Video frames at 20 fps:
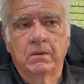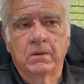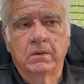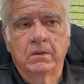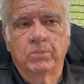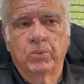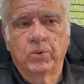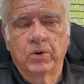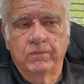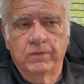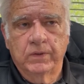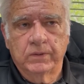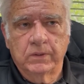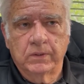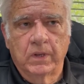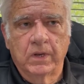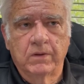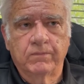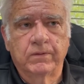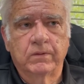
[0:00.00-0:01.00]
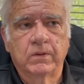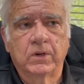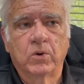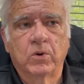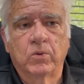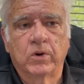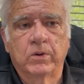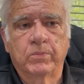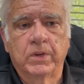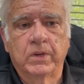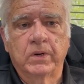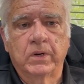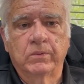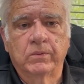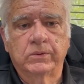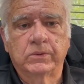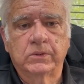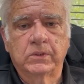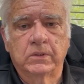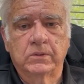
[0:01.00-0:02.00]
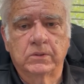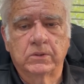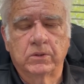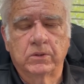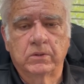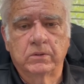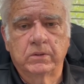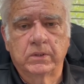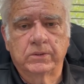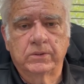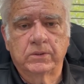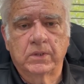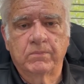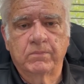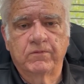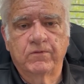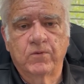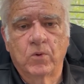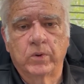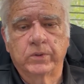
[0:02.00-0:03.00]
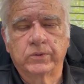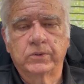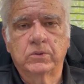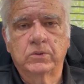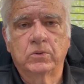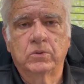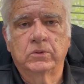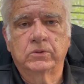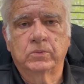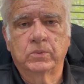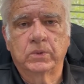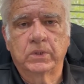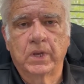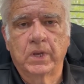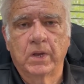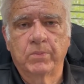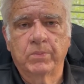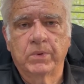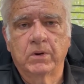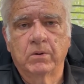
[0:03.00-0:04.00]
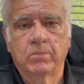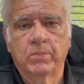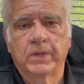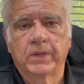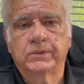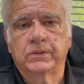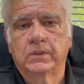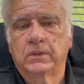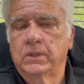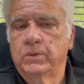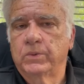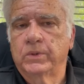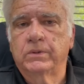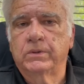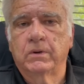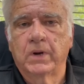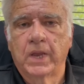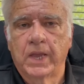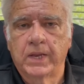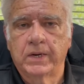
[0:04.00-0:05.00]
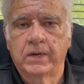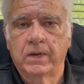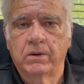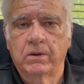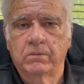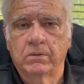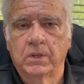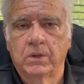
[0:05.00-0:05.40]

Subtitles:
In a previous life in the Caribbean, I was concerned that some foreign schools would come here basically with their hand out.